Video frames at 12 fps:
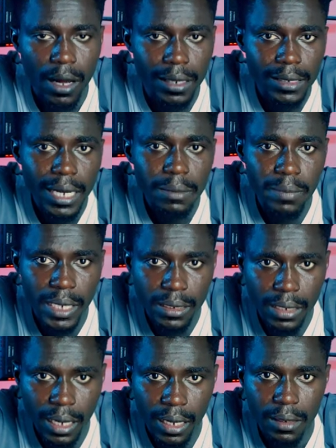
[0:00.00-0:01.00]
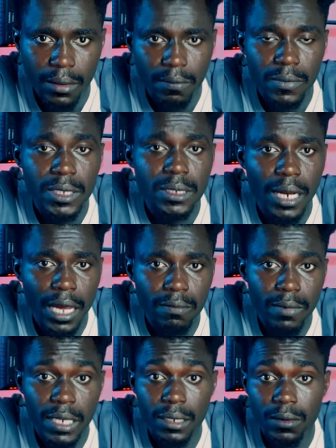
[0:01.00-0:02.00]
Aside Blender, this live
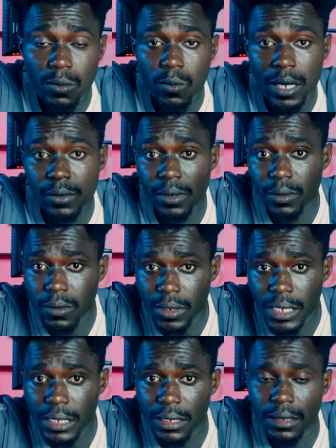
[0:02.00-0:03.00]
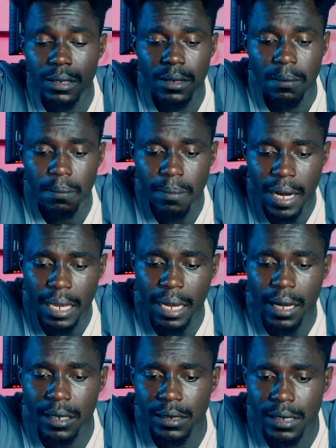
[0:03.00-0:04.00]
link works with Houdini,
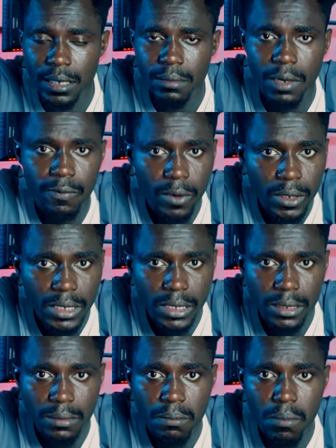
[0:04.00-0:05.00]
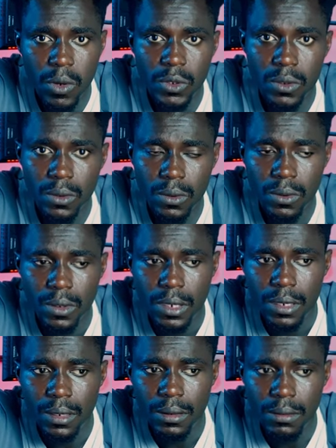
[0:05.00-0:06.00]
Maya, Cinema four D, Modo,
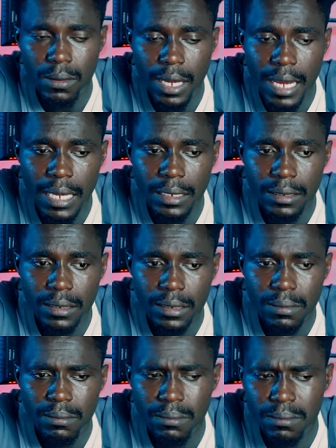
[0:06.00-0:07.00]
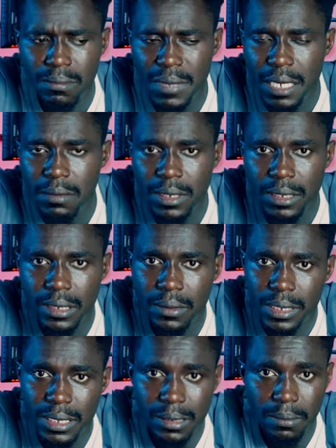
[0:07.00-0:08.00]
and maybe
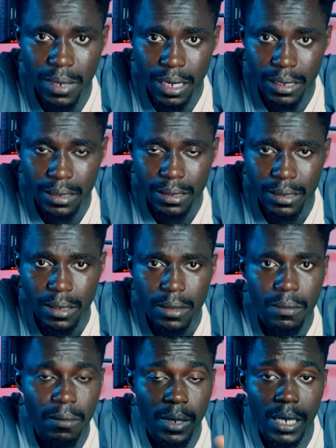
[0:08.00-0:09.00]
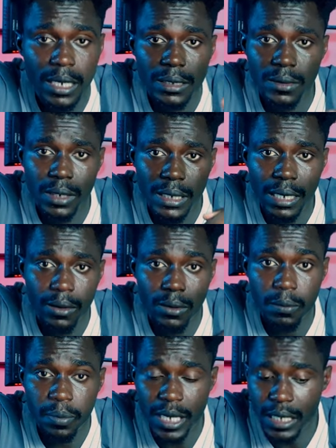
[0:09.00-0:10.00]
three D s max. Link to the
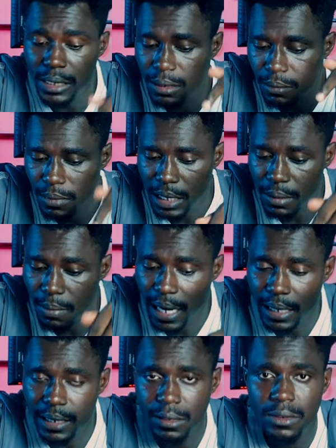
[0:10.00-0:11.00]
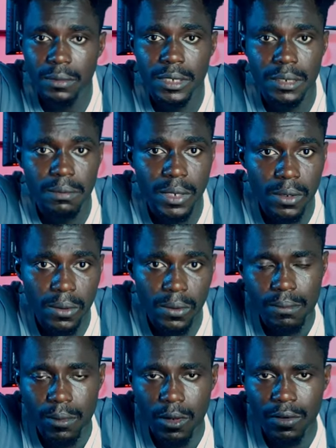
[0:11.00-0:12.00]
download page in my description
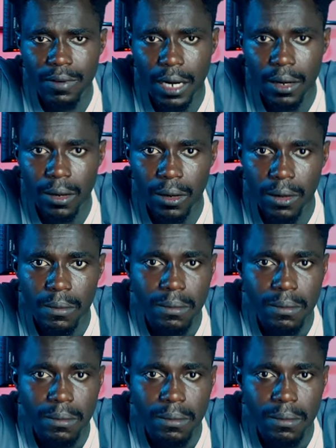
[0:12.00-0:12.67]
below. Overall,